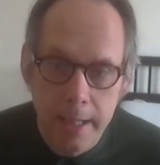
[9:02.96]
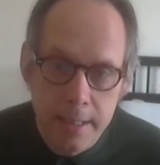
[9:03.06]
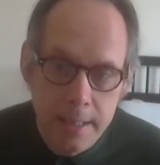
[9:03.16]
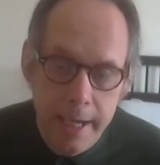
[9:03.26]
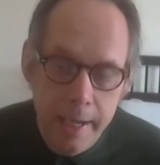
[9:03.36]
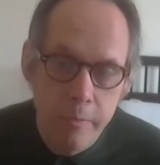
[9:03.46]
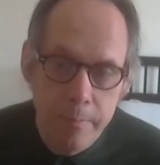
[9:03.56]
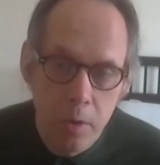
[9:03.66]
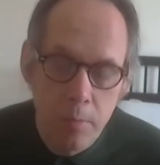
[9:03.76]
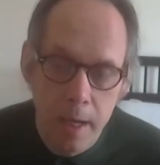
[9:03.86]
that stayed with
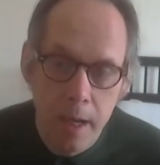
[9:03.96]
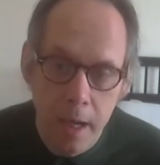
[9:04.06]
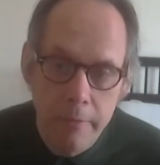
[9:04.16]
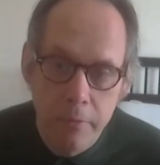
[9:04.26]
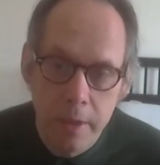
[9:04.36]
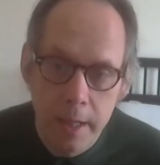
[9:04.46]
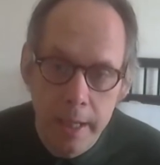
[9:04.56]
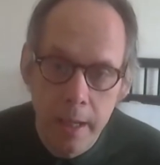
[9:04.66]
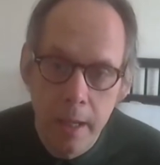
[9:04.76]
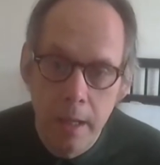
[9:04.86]
me all my life, really.
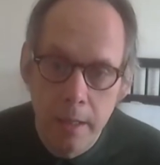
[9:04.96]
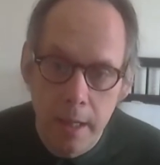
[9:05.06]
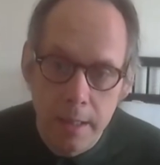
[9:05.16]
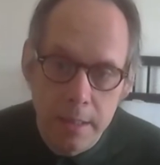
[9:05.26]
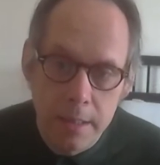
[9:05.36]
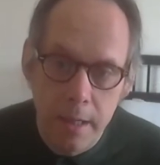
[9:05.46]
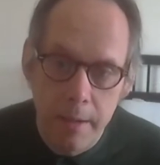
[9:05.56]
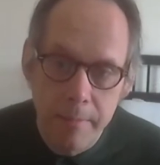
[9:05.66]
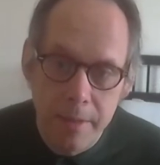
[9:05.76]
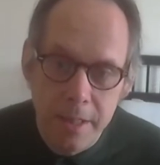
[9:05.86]
That's
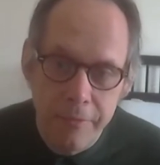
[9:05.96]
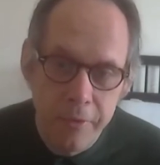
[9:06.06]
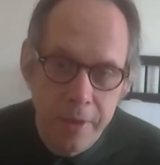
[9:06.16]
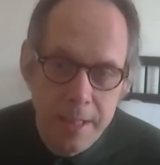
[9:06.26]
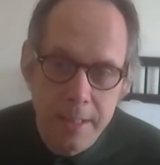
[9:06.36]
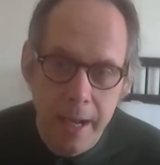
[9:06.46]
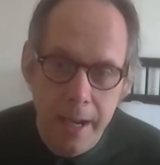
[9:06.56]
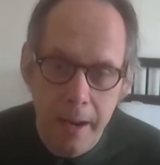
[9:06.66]
suffering doesn't.